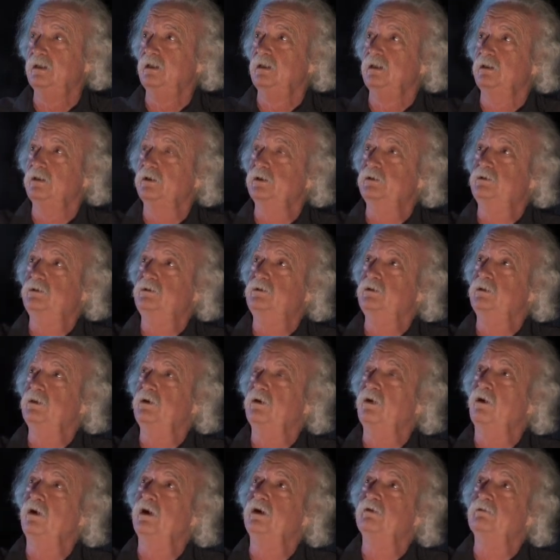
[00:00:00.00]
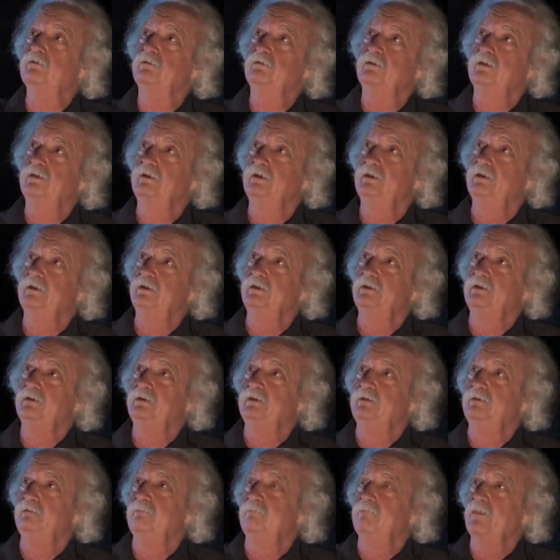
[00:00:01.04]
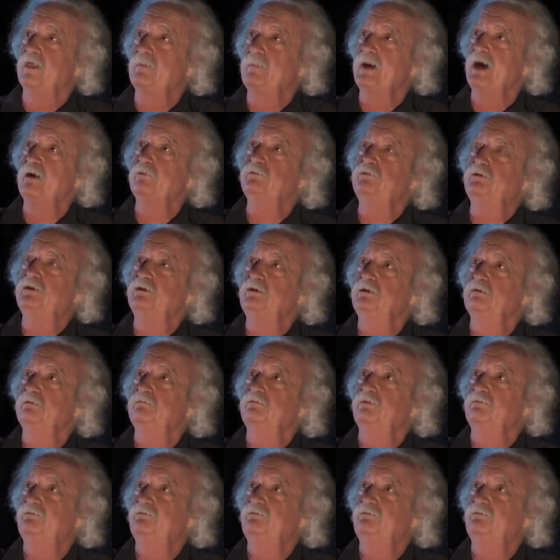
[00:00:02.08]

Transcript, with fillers: Look to the north, the mountain of the